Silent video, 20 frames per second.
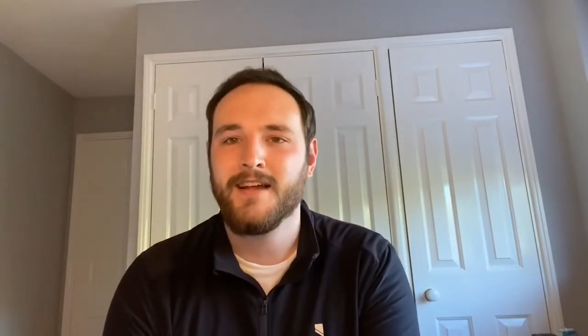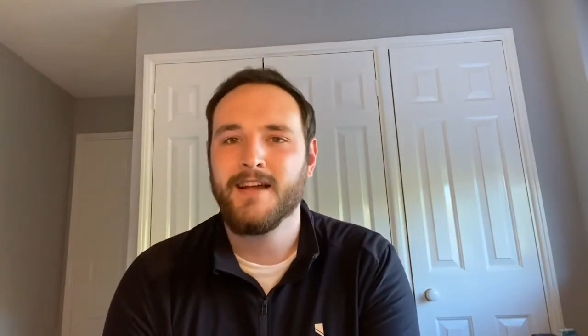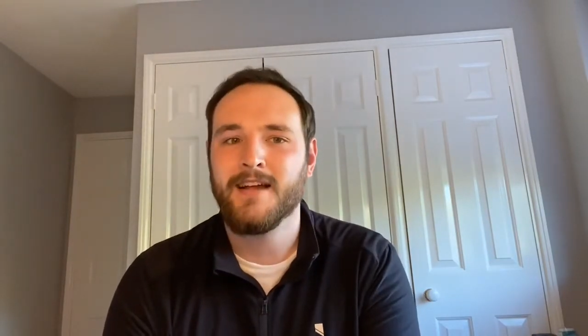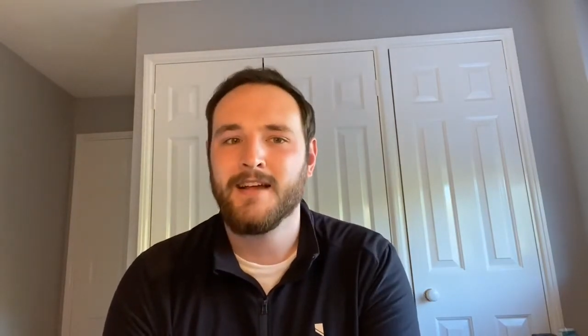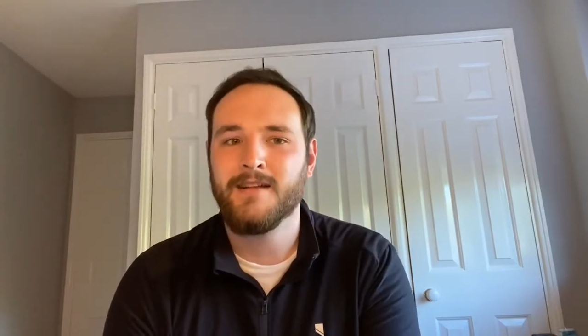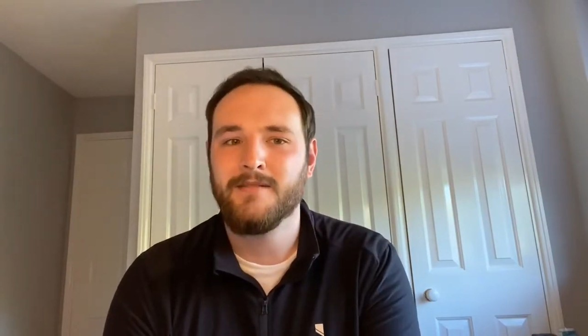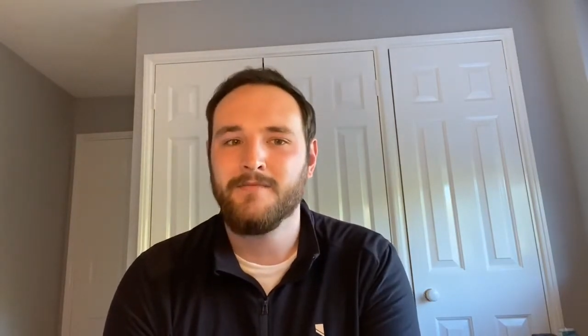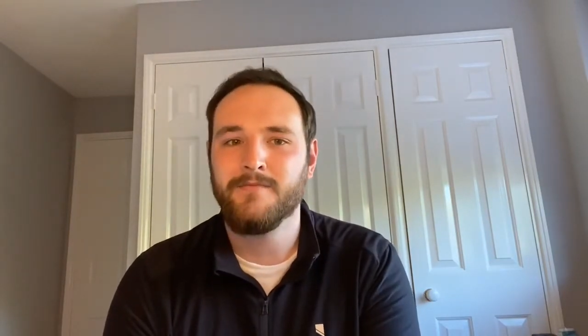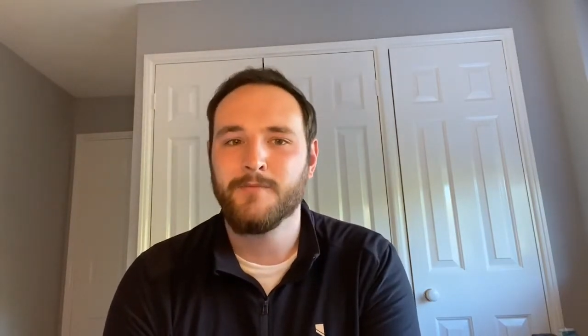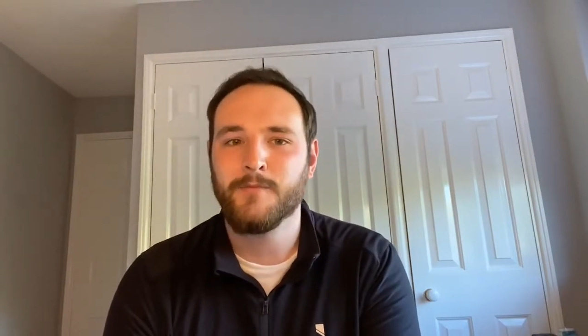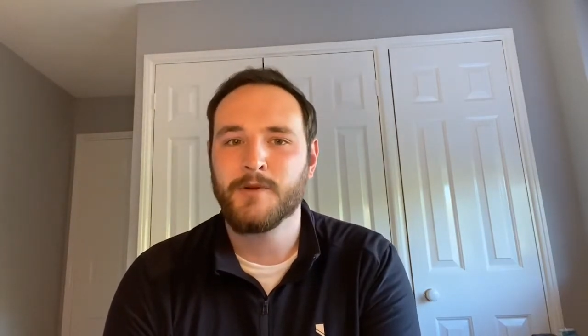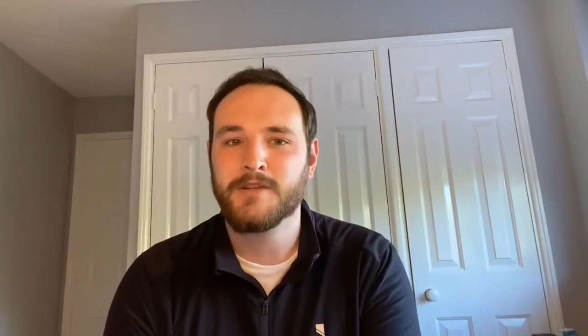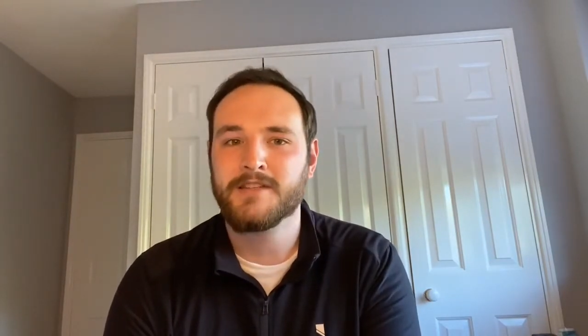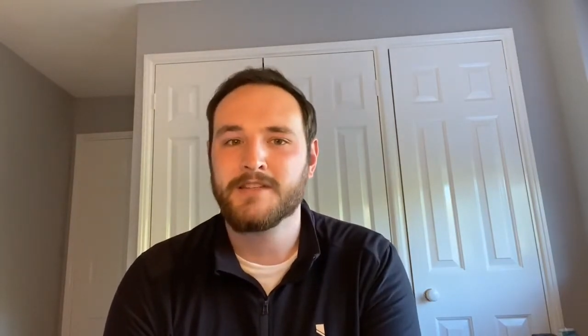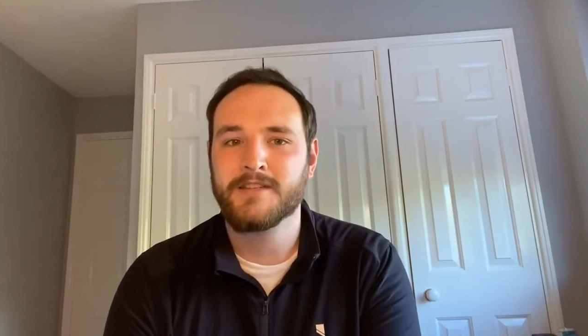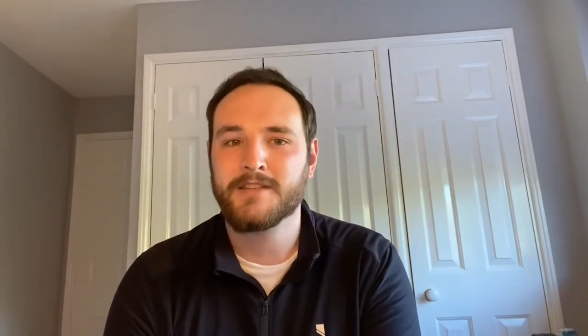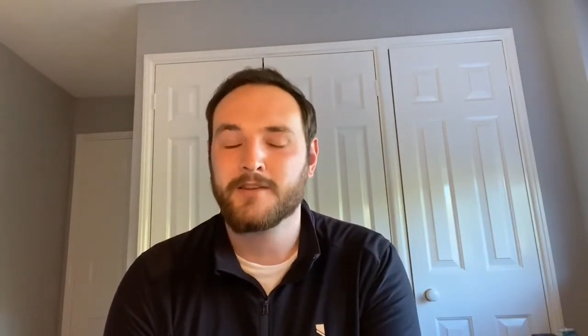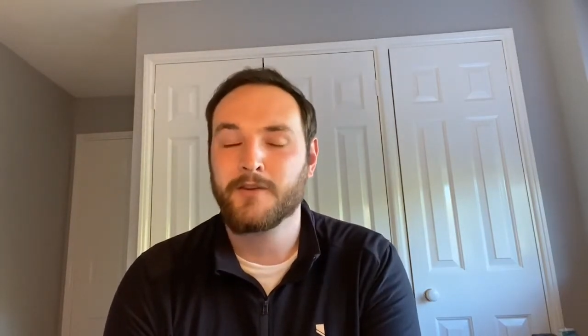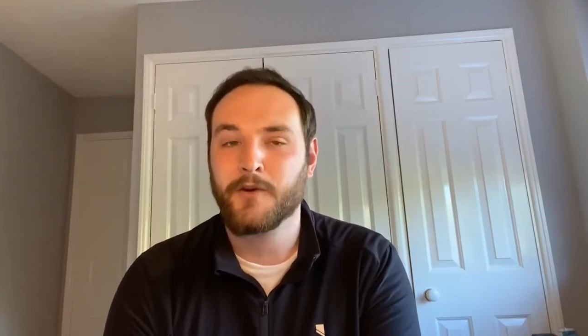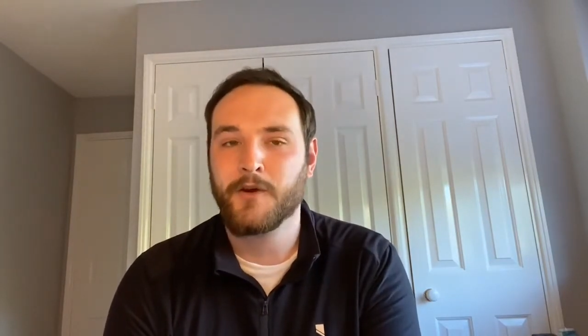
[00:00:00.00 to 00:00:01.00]

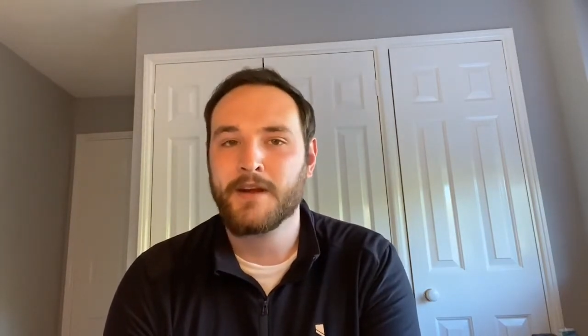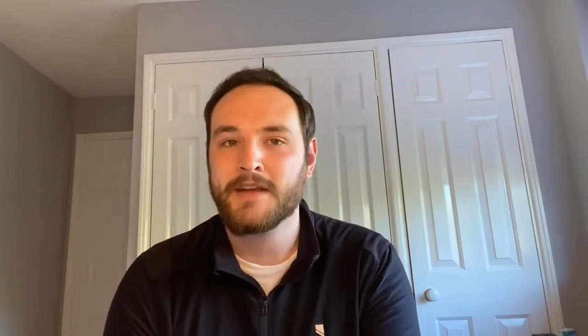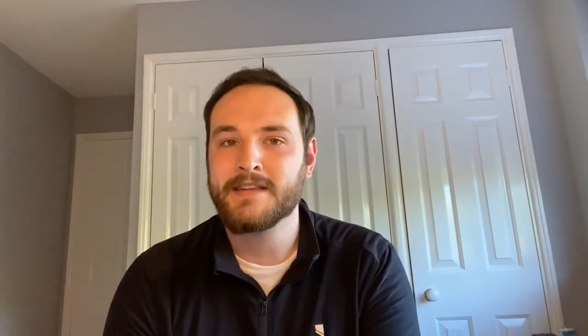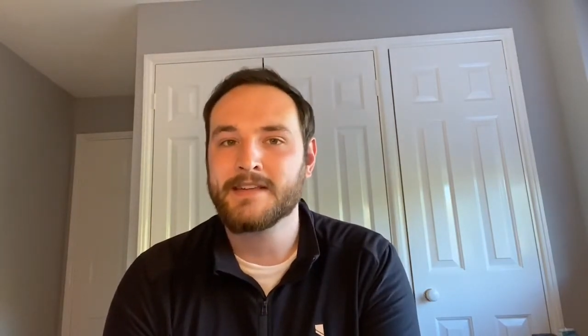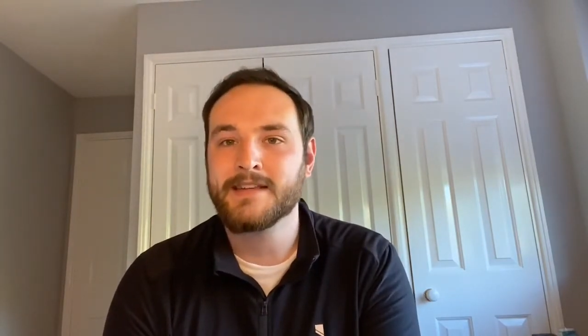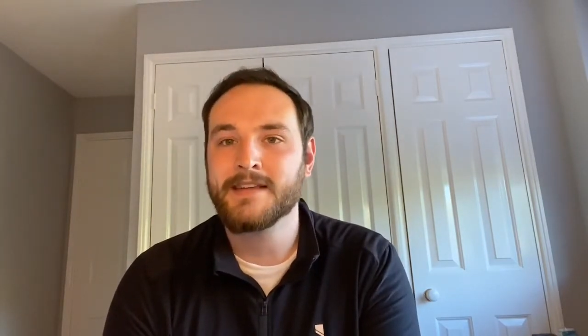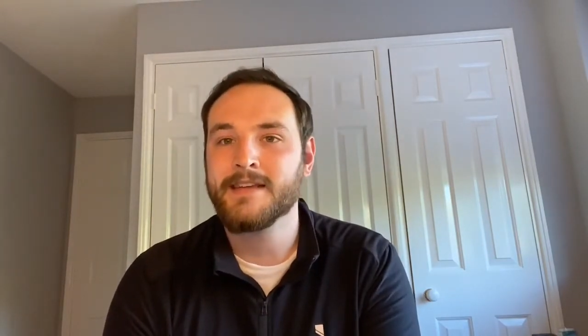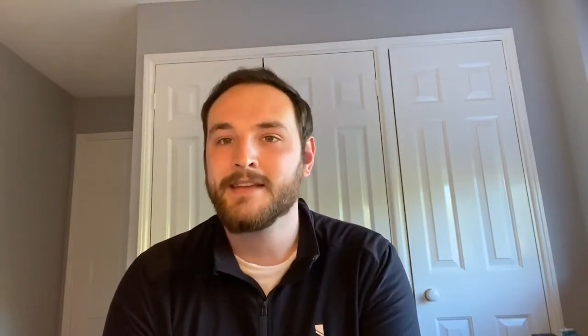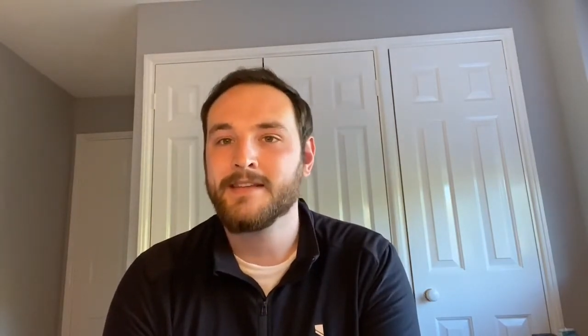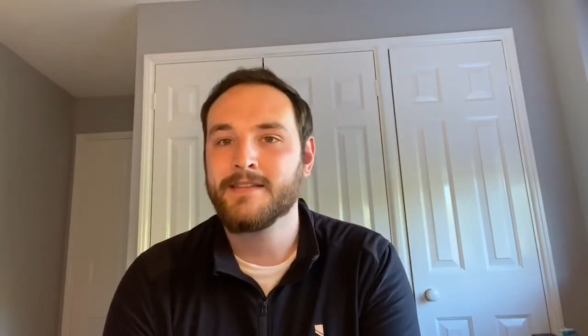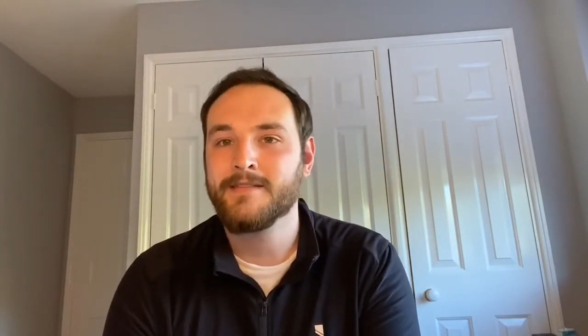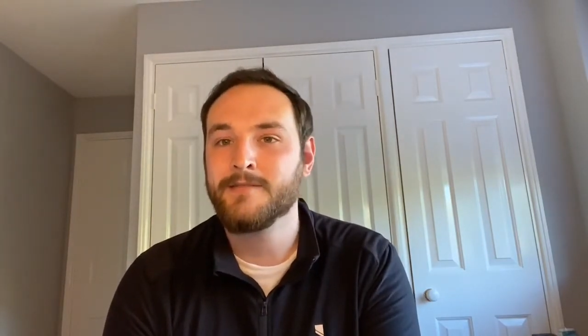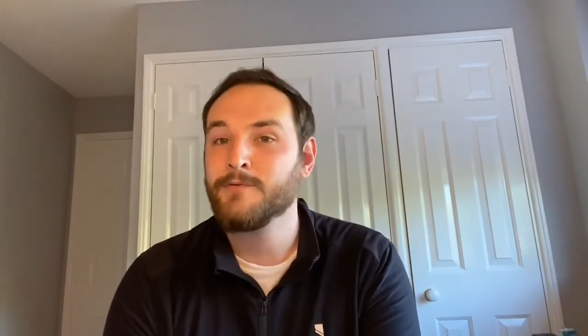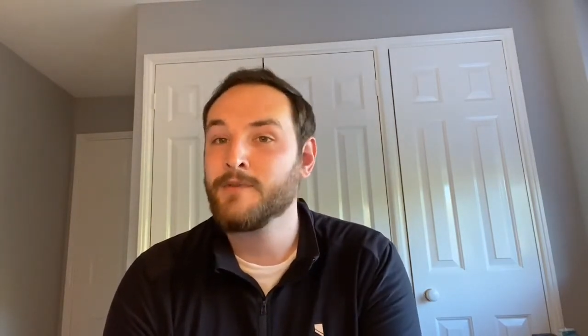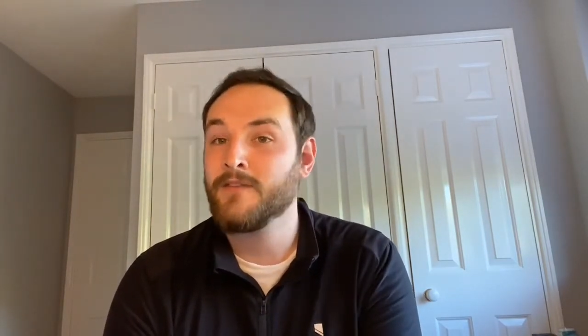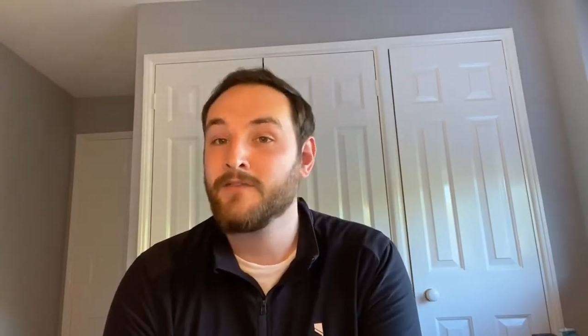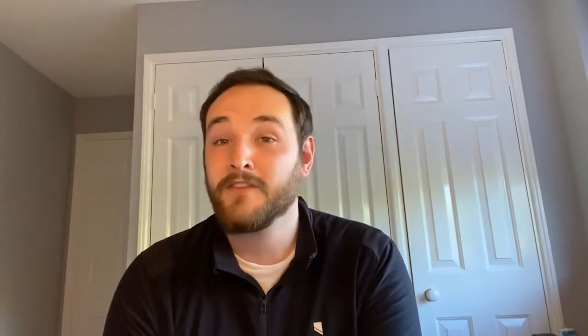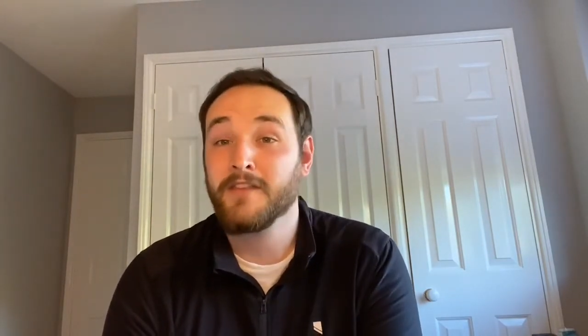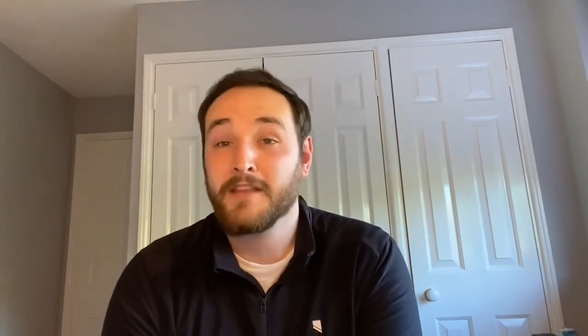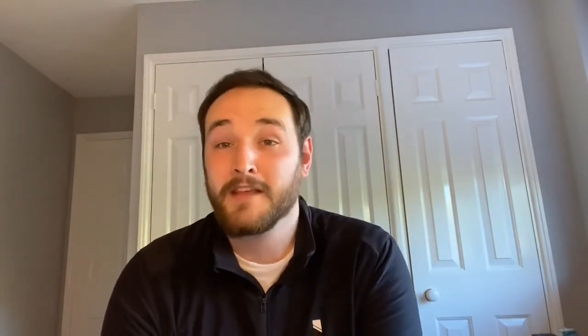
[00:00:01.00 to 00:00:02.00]
which is crazy
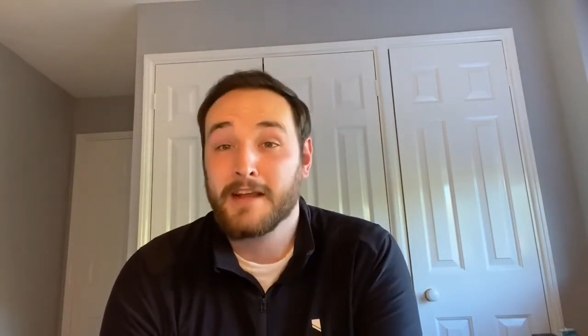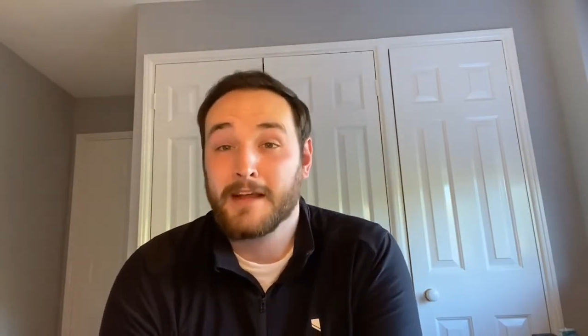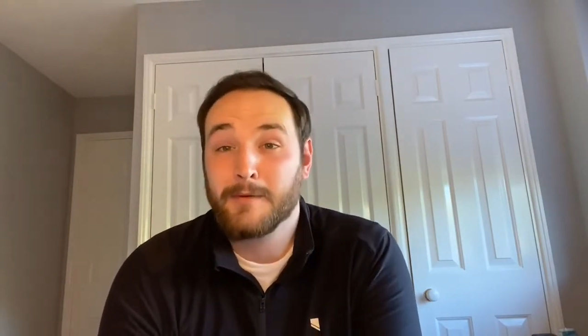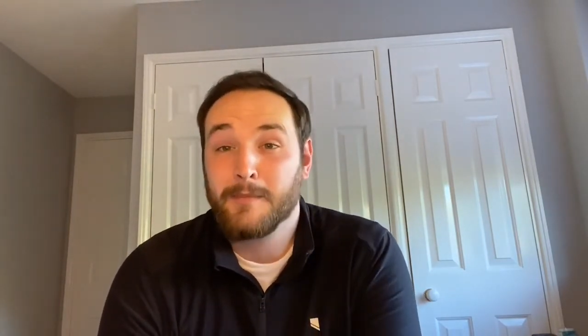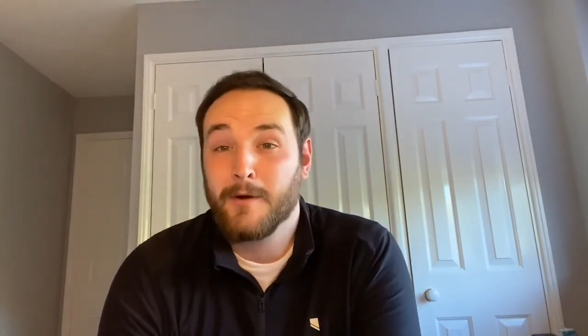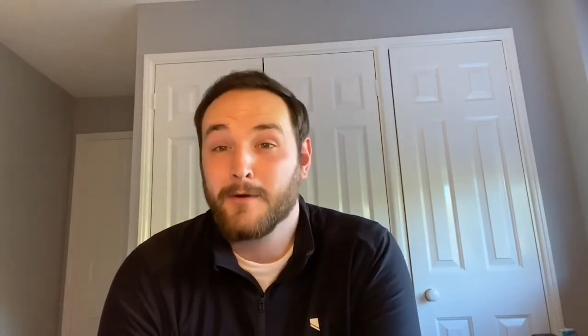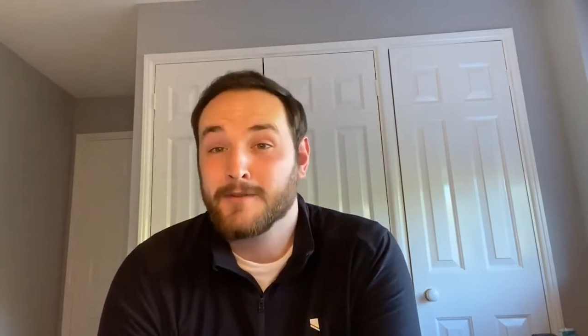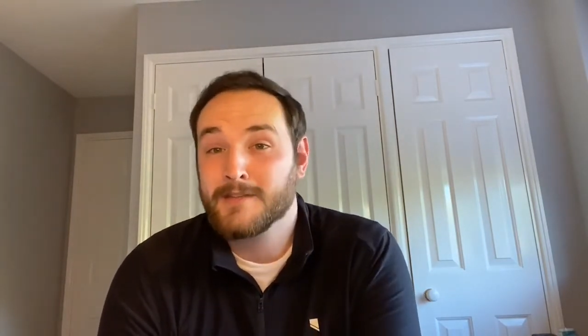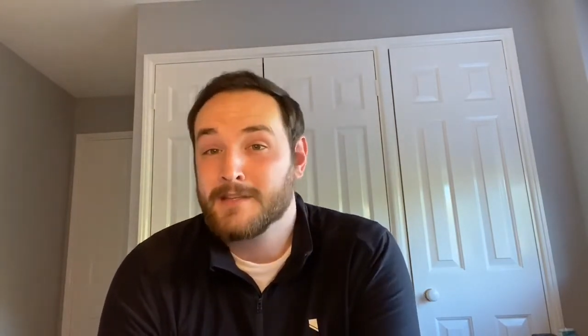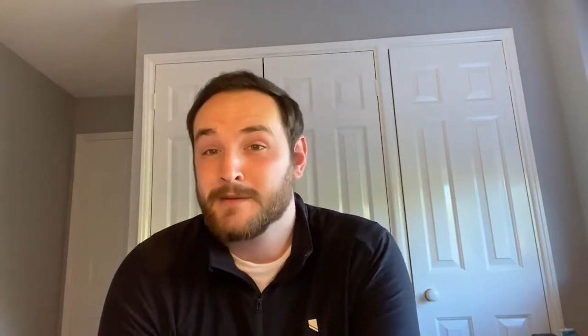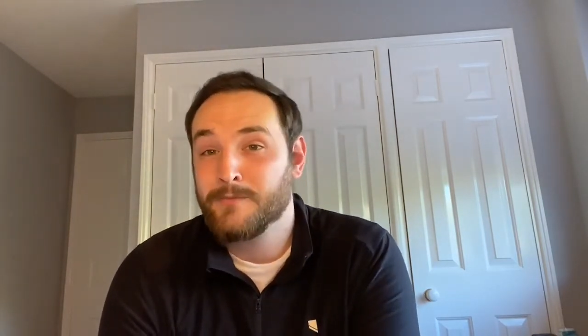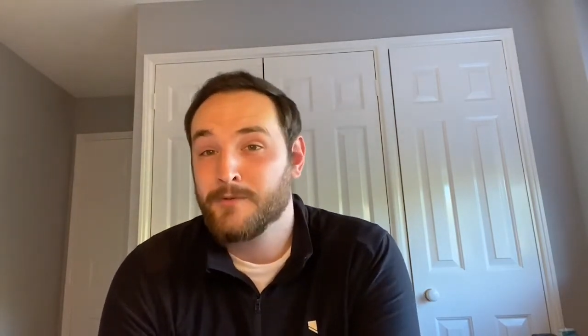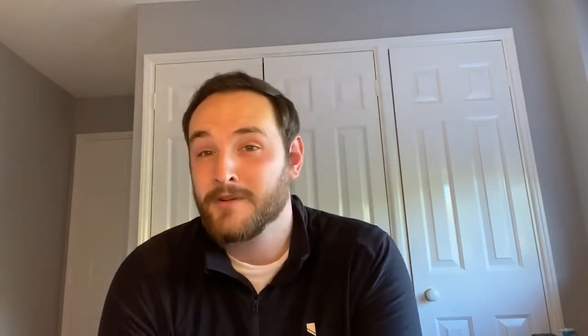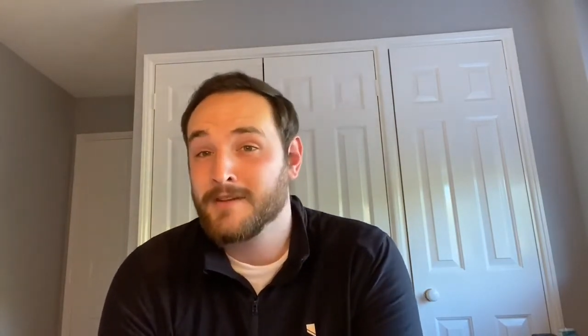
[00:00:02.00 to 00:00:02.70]
if you think about it,